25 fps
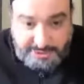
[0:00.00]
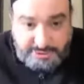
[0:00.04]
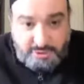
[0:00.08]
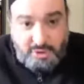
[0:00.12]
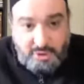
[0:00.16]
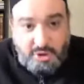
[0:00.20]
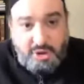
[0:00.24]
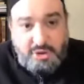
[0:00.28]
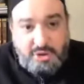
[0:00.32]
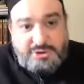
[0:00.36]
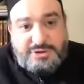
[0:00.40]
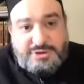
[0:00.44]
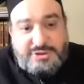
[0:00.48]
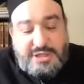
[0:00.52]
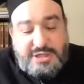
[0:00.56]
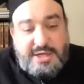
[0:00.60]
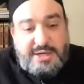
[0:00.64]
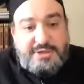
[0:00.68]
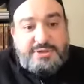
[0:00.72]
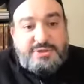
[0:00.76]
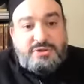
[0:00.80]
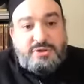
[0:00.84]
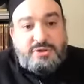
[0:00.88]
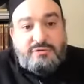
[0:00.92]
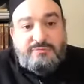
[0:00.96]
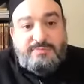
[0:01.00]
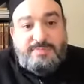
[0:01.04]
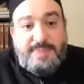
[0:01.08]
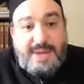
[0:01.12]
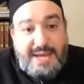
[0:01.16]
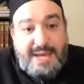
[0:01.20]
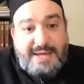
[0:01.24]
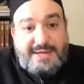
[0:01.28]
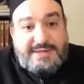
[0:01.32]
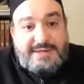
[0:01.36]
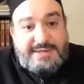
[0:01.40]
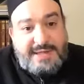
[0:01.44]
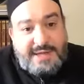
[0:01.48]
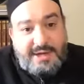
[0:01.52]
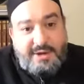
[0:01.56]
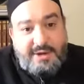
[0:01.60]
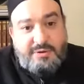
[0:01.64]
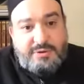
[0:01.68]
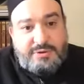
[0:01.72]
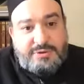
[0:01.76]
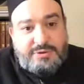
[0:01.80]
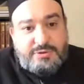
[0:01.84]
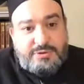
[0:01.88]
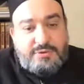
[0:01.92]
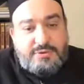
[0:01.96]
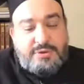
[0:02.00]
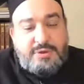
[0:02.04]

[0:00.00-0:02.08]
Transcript: are all signs of bad character.